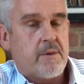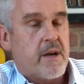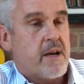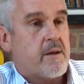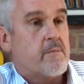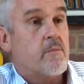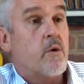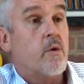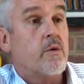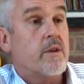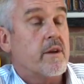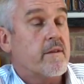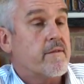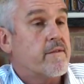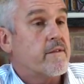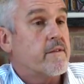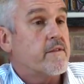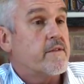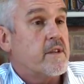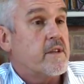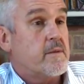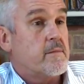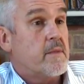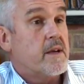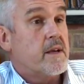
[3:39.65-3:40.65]
spent more than
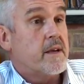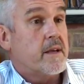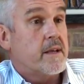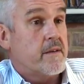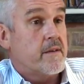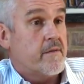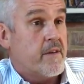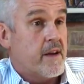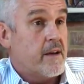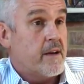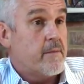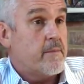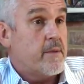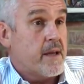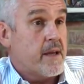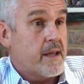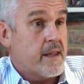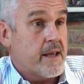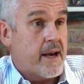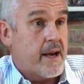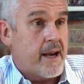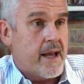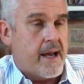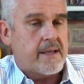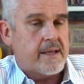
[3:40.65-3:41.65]
50 million developing
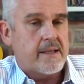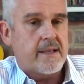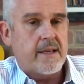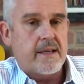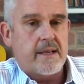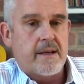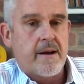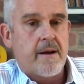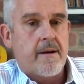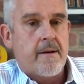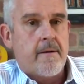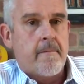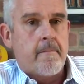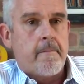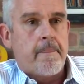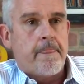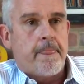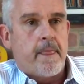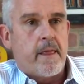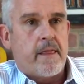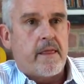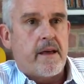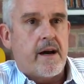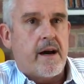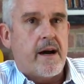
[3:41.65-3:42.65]
that asset.
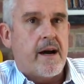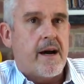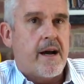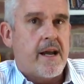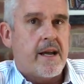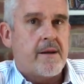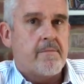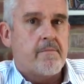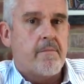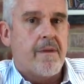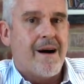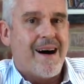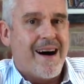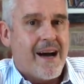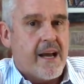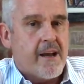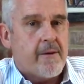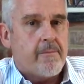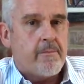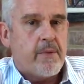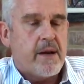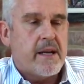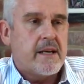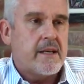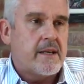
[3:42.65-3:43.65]
In my
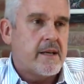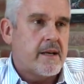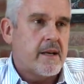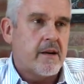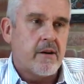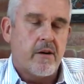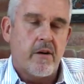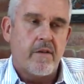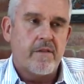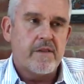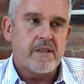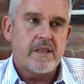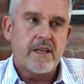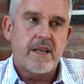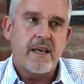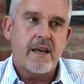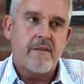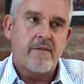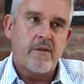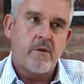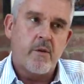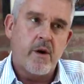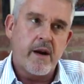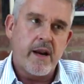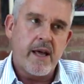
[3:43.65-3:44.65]
opinion, and obviously
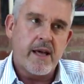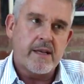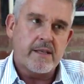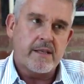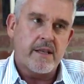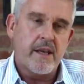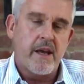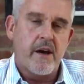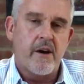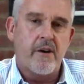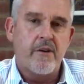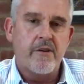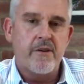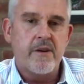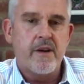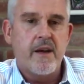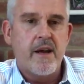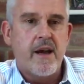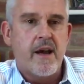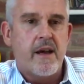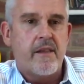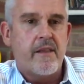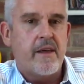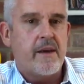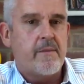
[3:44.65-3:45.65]
everyone has their
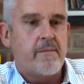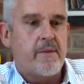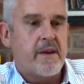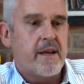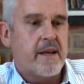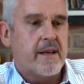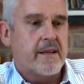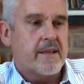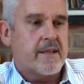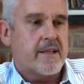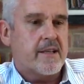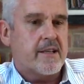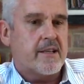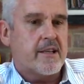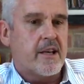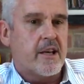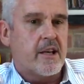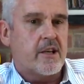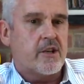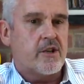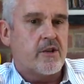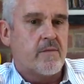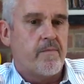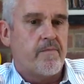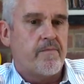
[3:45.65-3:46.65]
own, their
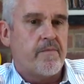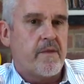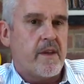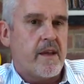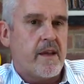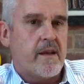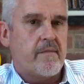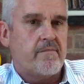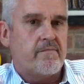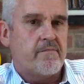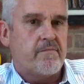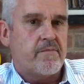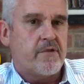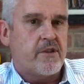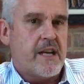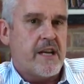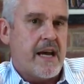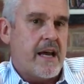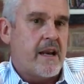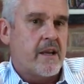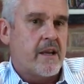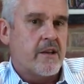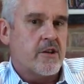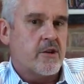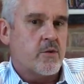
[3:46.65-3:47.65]
biggest
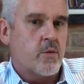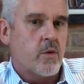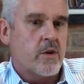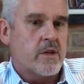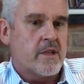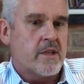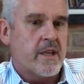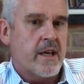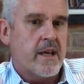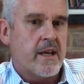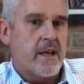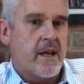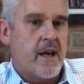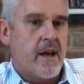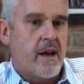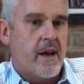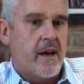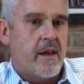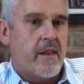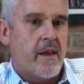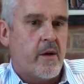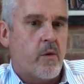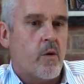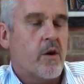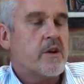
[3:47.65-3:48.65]
challenge was they
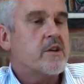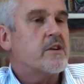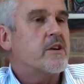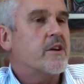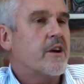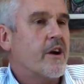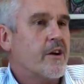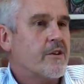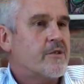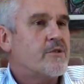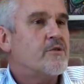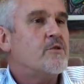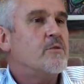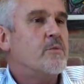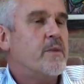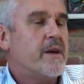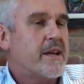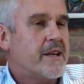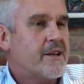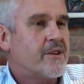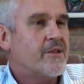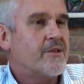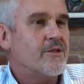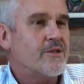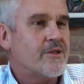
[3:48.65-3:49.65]
wanted to go too
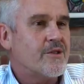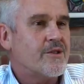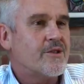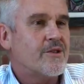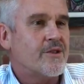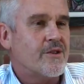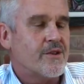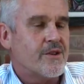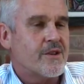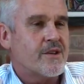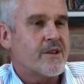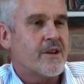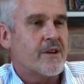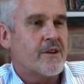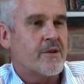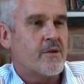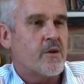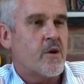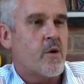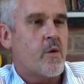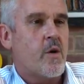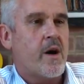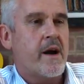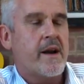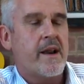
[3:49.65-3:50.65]
big too soon. So it
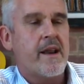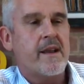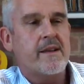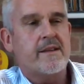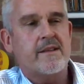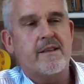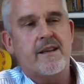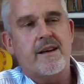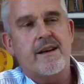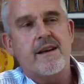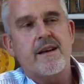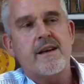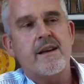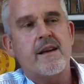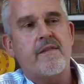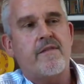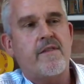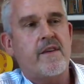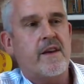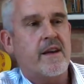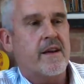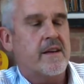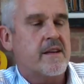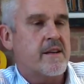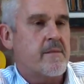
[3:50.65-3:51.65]
required a
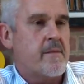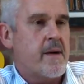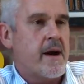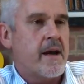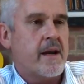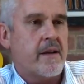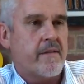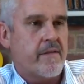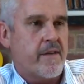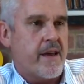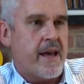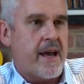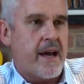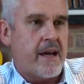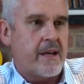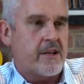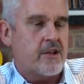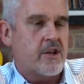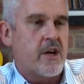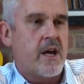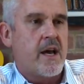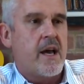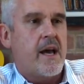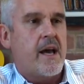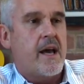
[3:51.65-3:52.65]
significant amount of
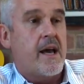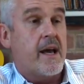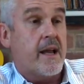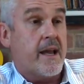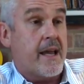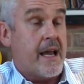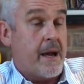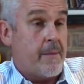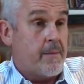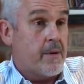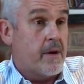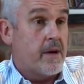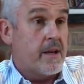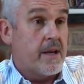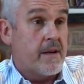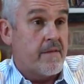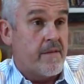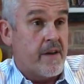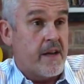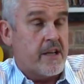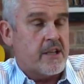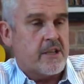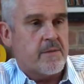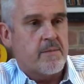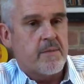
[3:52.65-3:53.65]
cash, a capital
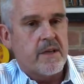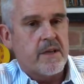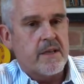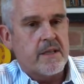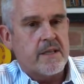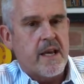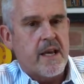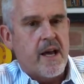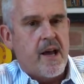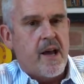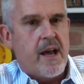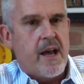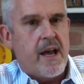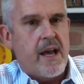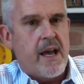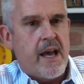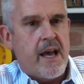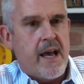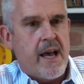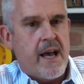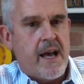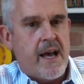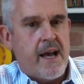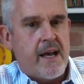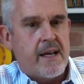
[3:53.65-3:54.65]
investment,
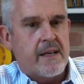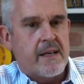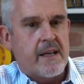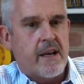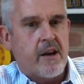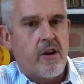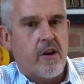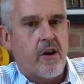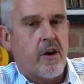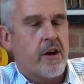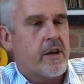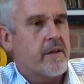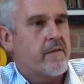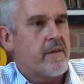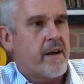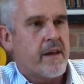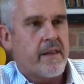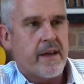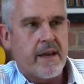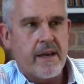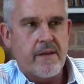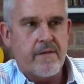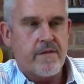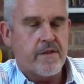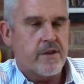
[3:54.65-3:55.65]
and a lot of
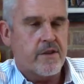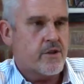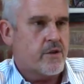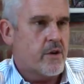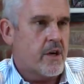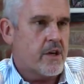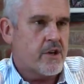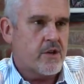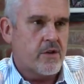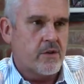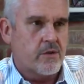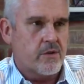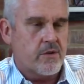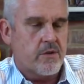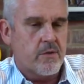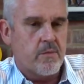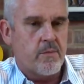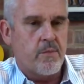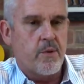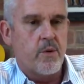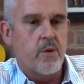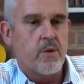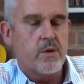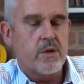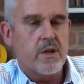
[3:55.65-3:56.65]
other infrastructural
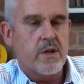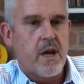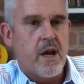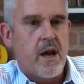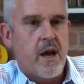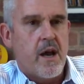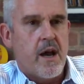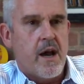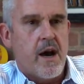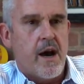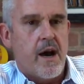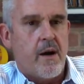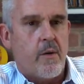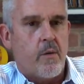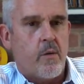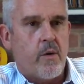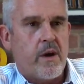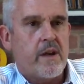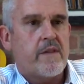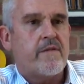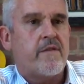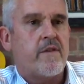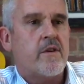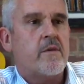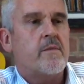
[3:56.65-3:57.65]
support.
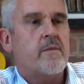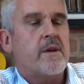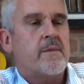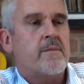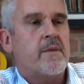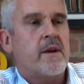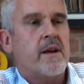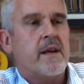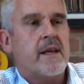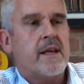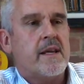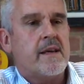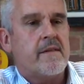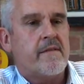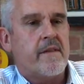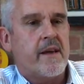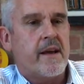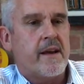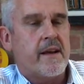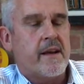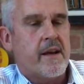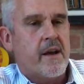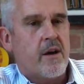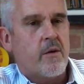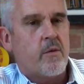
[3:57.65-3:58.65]
We firmly believe
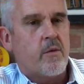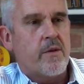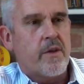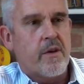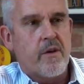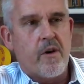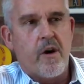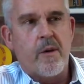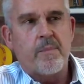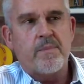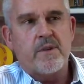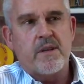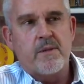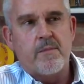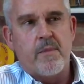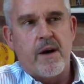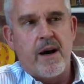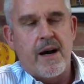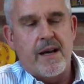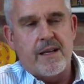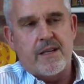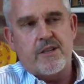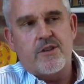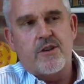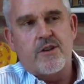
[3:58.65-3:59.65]
that with an optimized